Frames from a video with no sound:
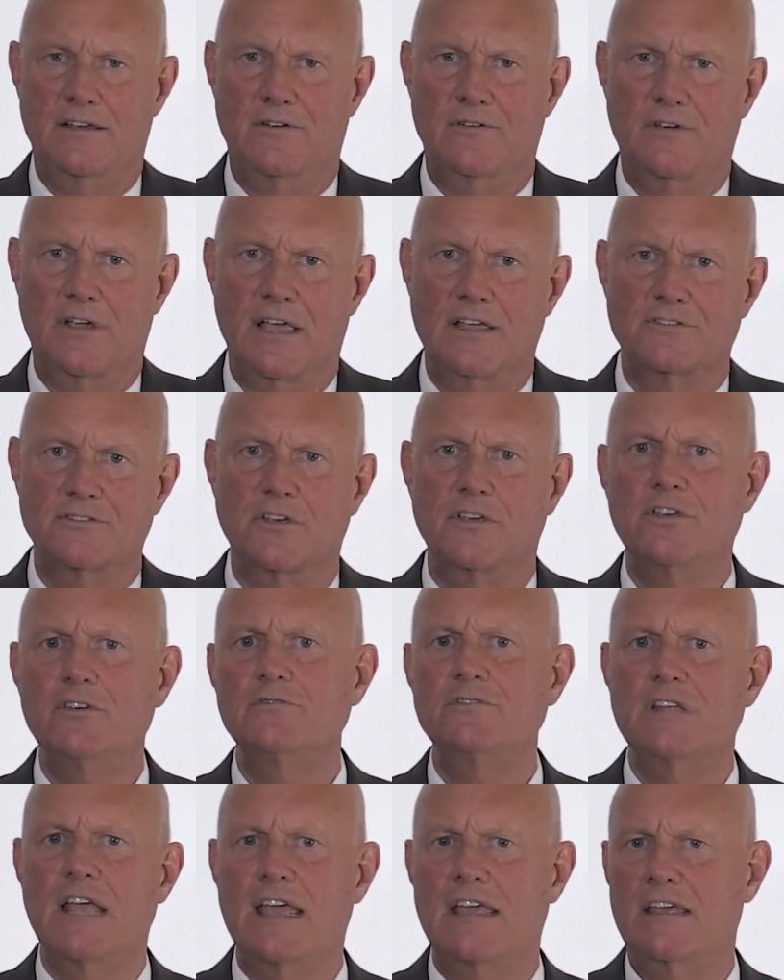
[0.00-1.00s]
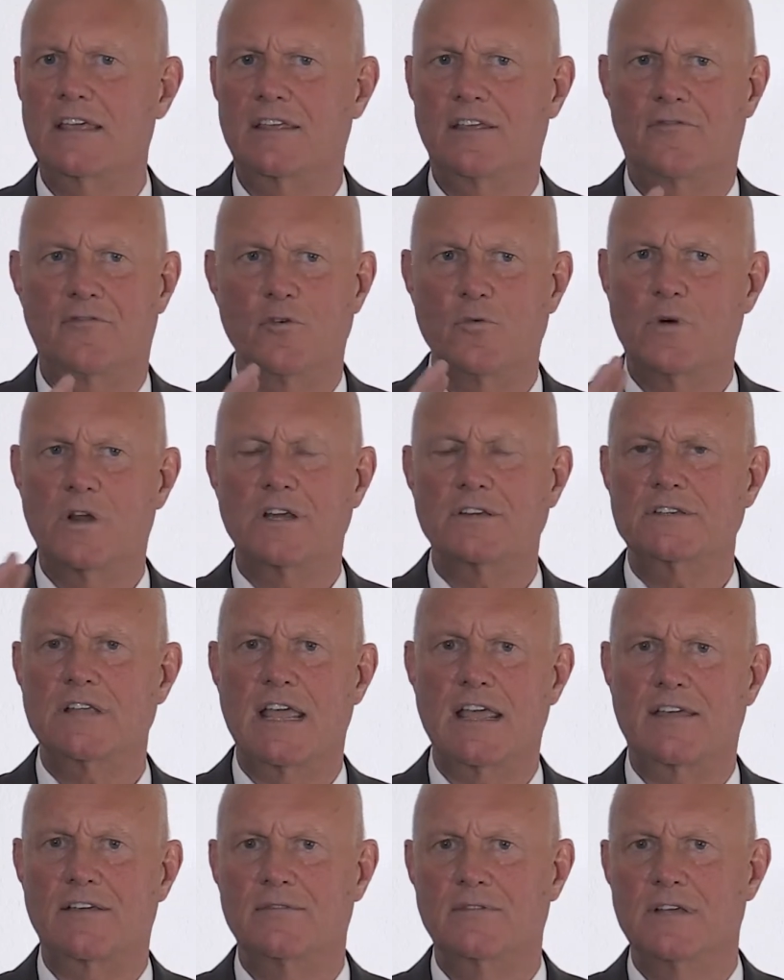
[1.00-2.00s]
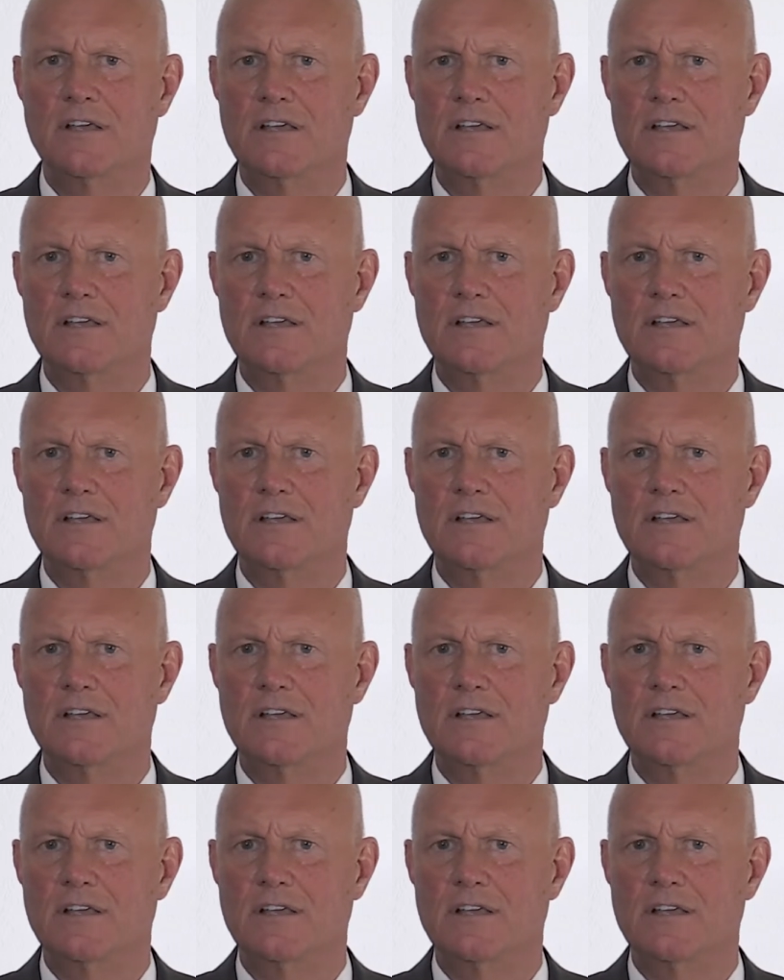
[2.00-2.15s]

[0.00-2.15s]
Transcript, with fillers: Okay, so you take, if you want to take